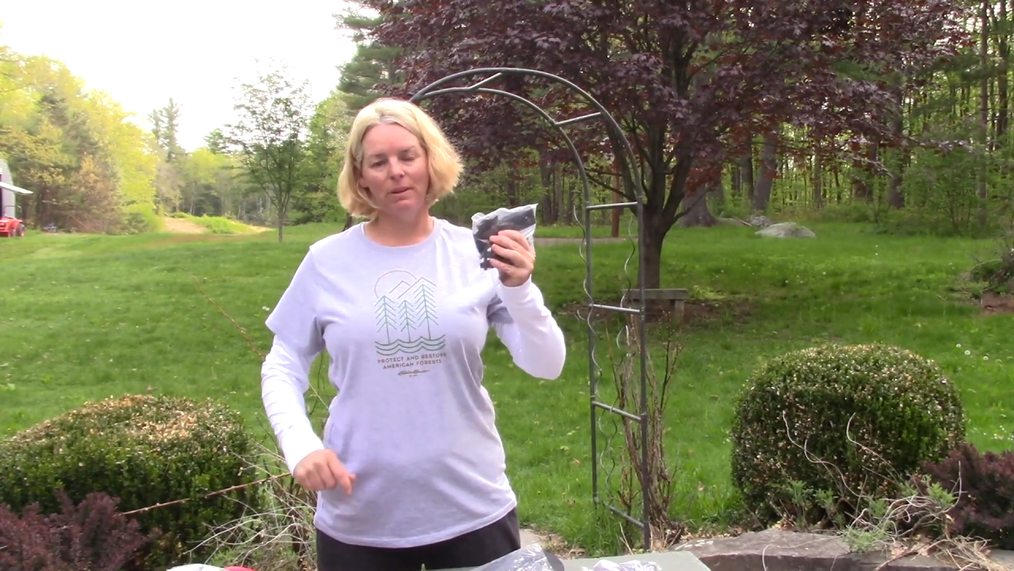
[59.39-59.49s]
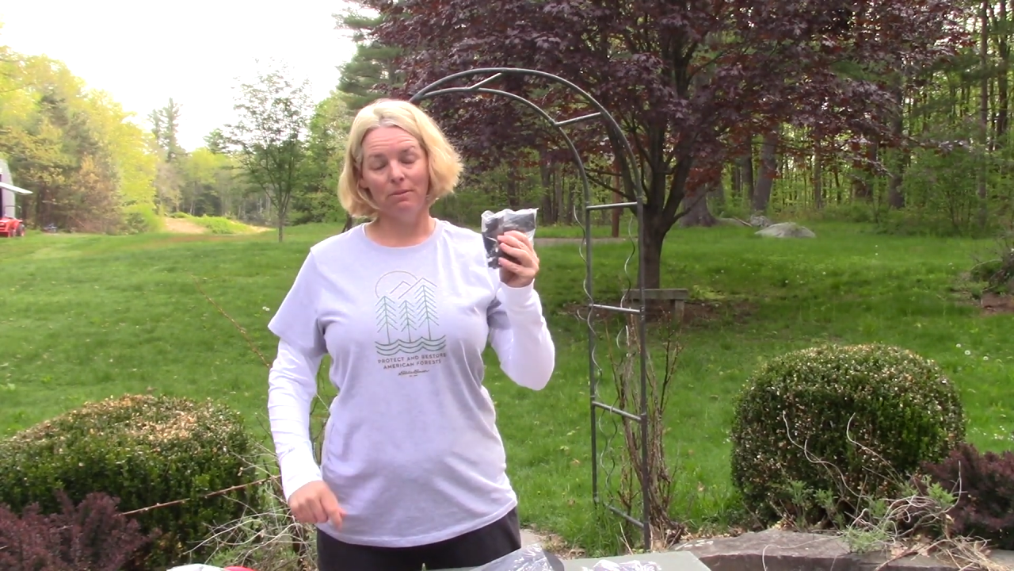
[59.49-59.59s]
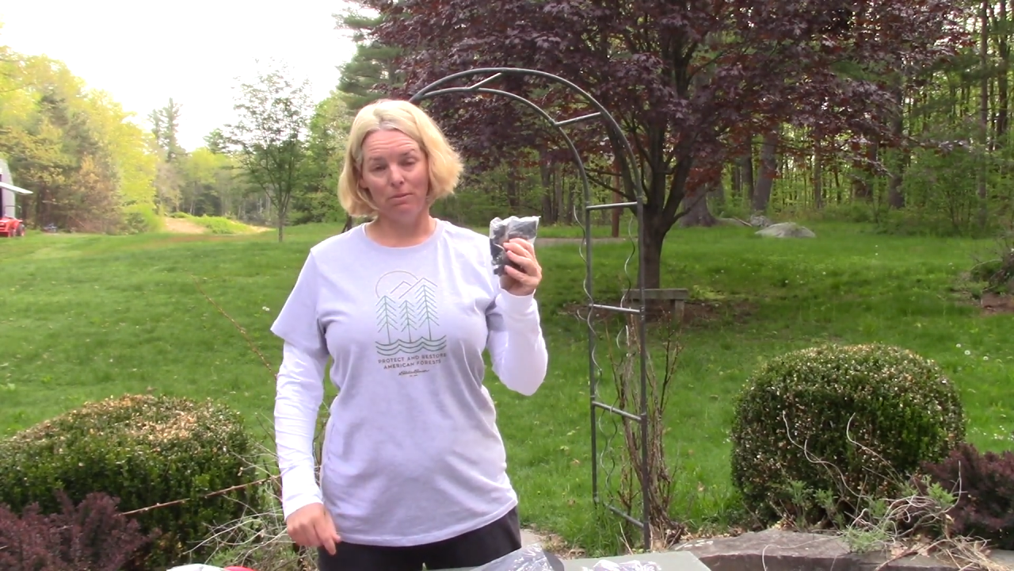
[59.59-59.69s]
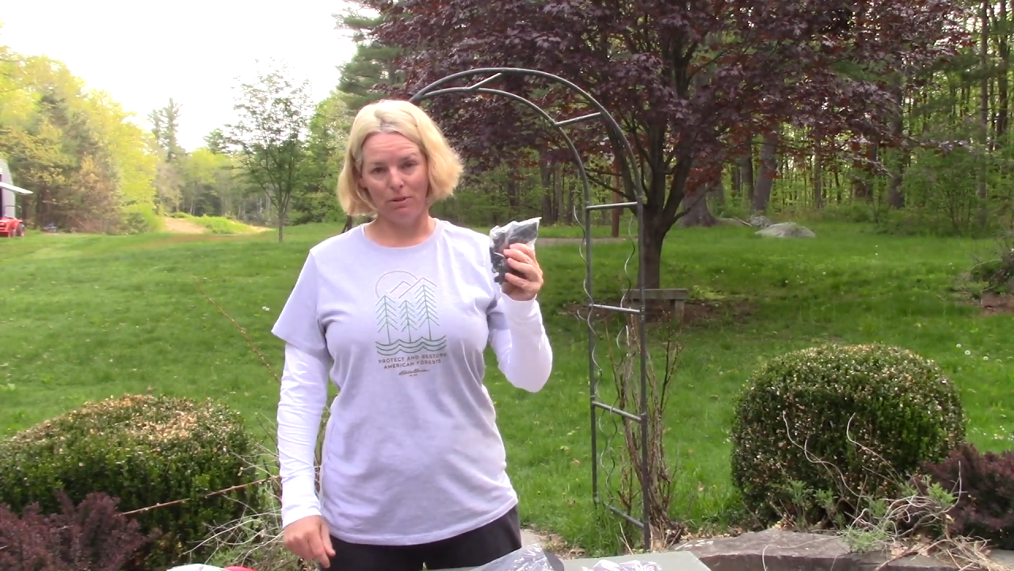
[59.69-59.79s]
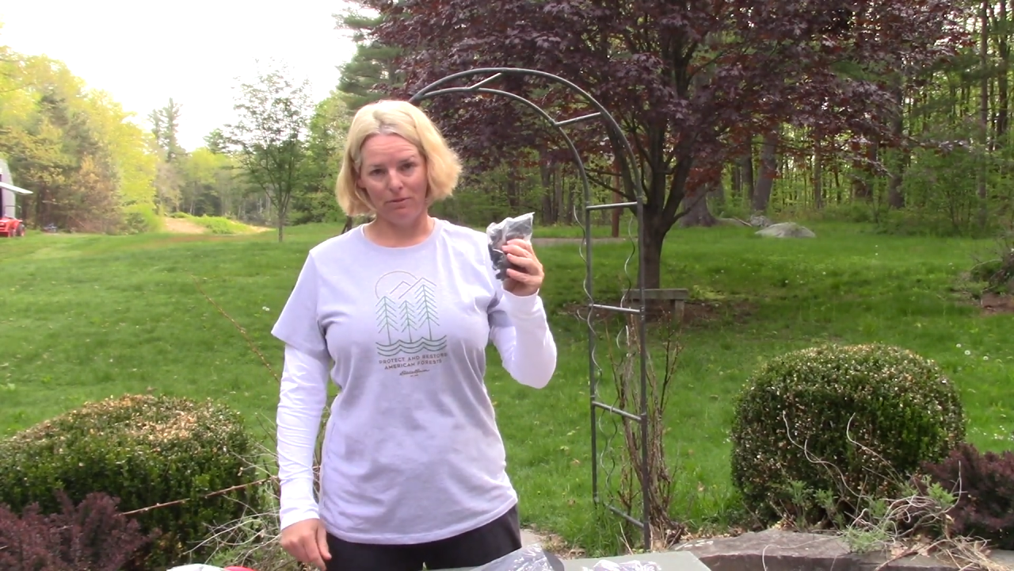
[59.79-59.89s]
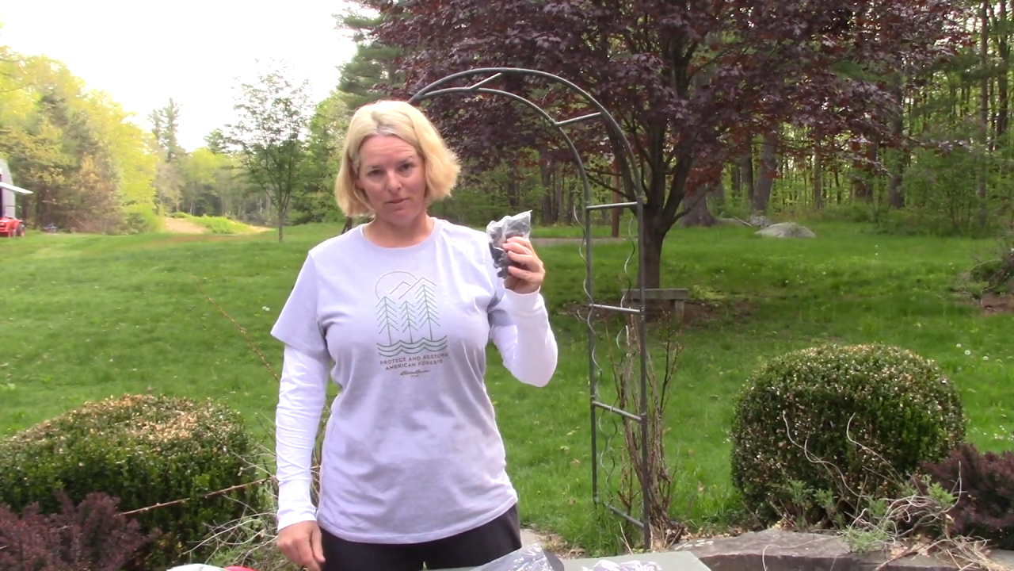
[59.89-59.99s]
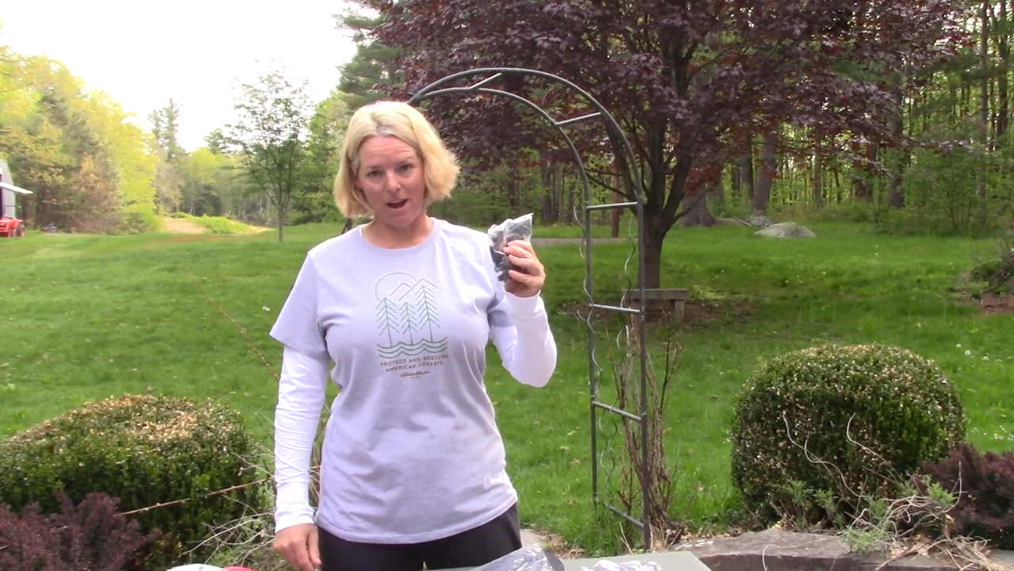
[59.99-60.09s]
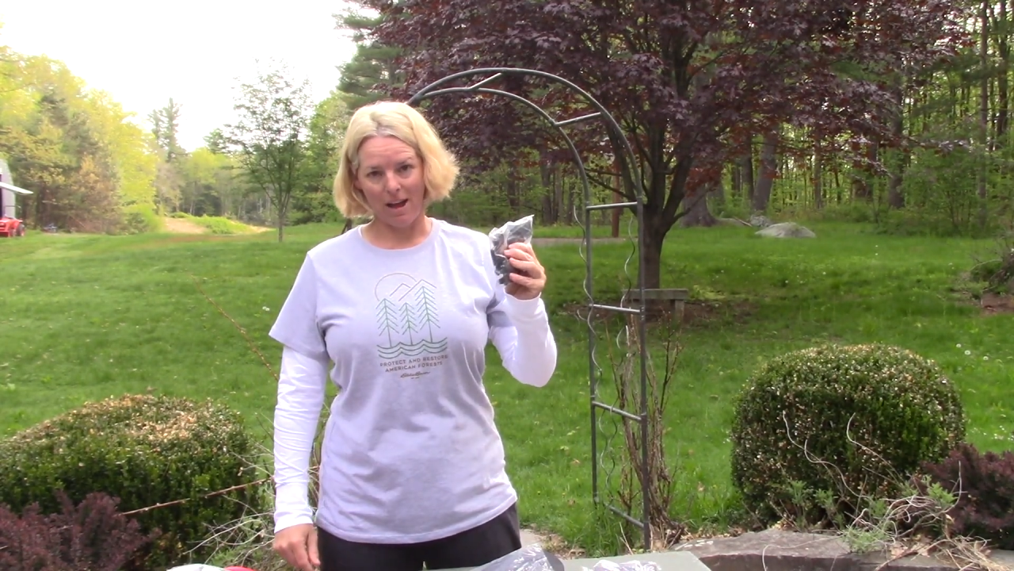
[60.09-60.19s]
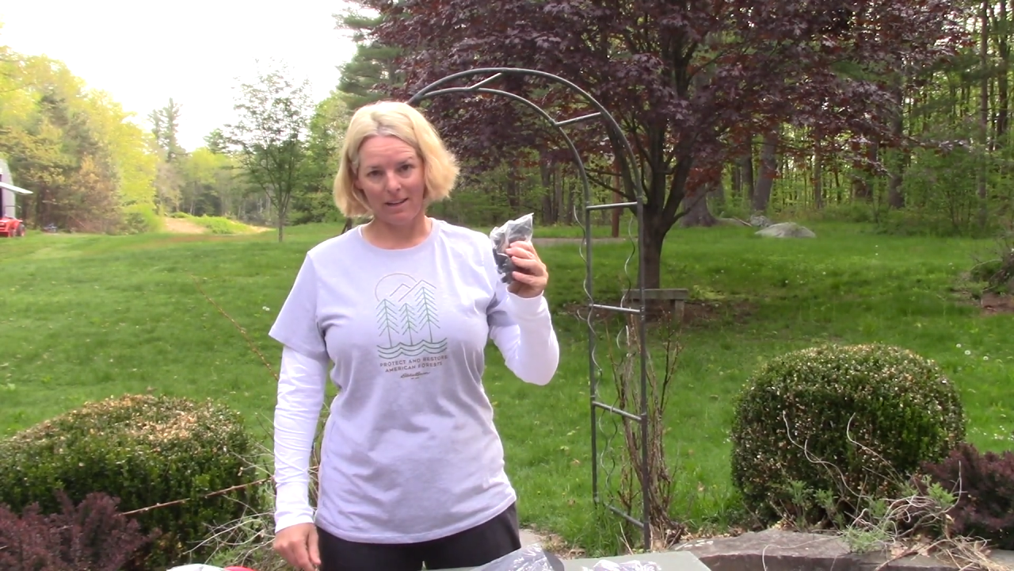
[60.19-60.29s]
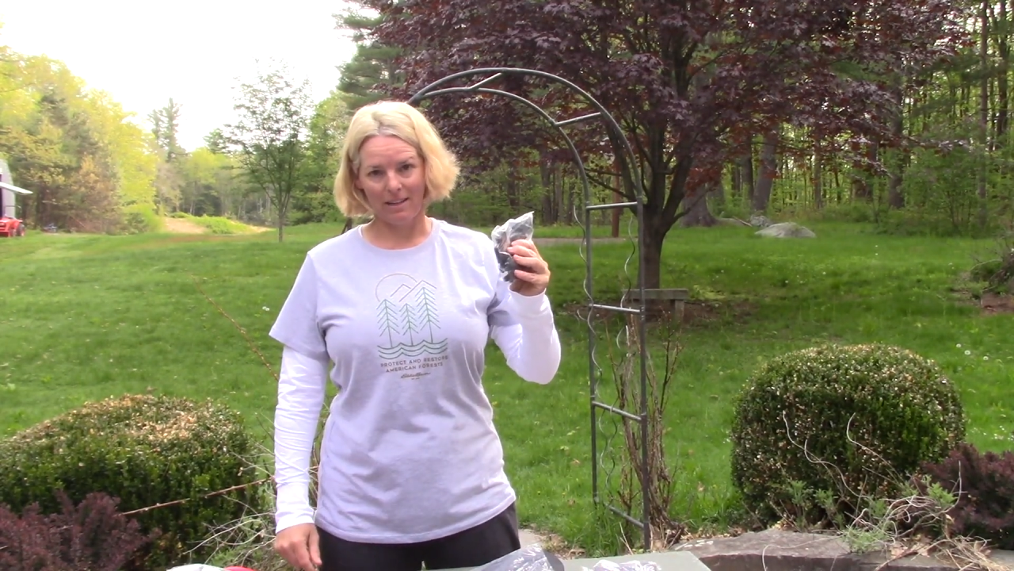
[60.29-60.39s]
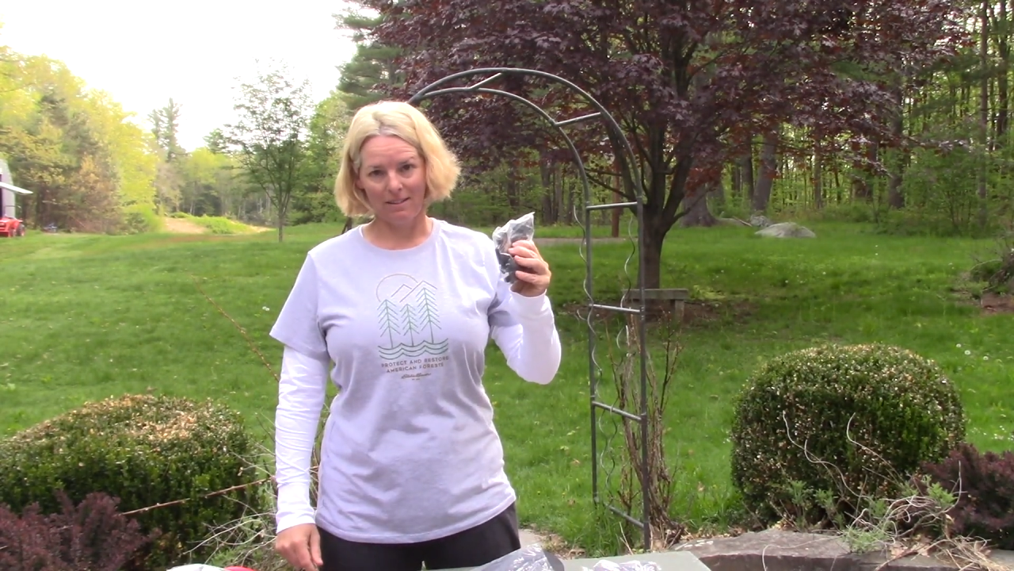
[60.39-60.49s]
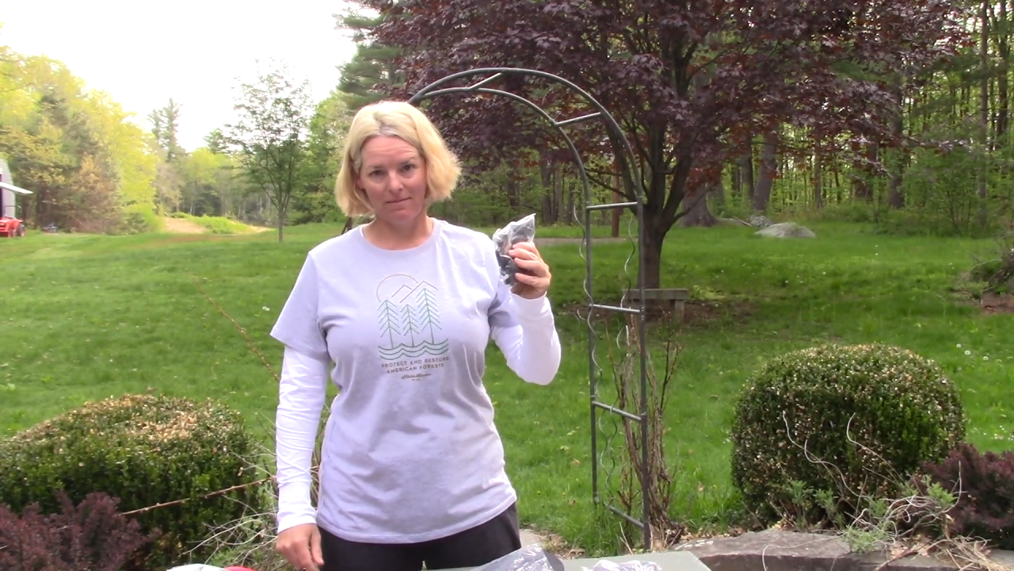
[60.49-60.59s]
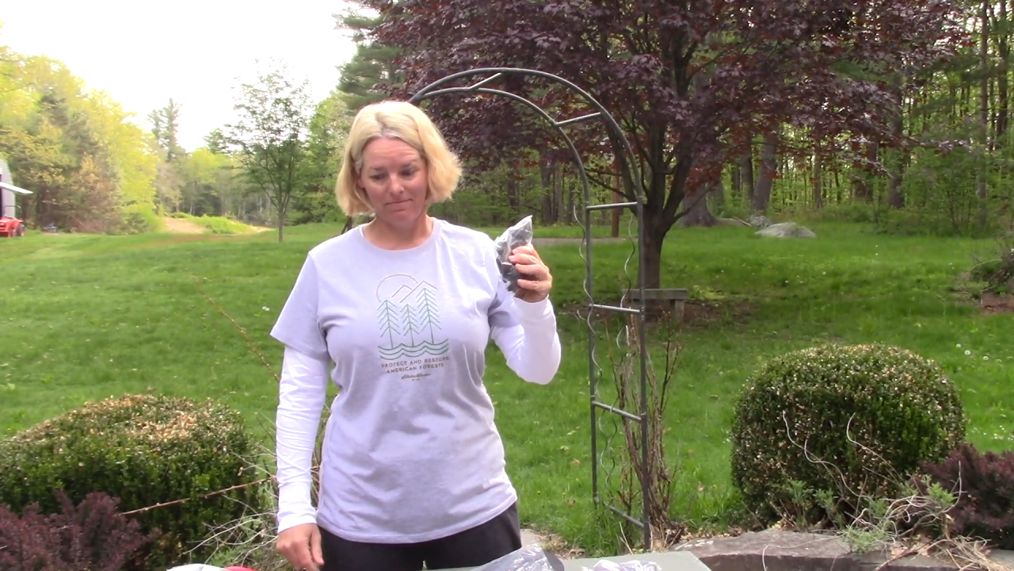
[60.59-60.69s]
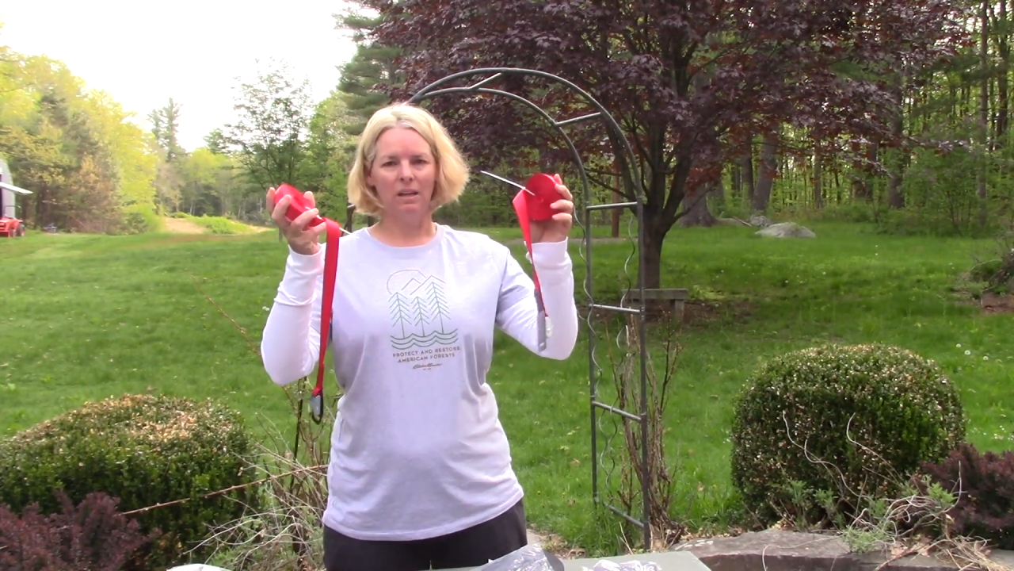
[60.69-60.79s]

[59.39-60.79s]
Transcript: roof rack, a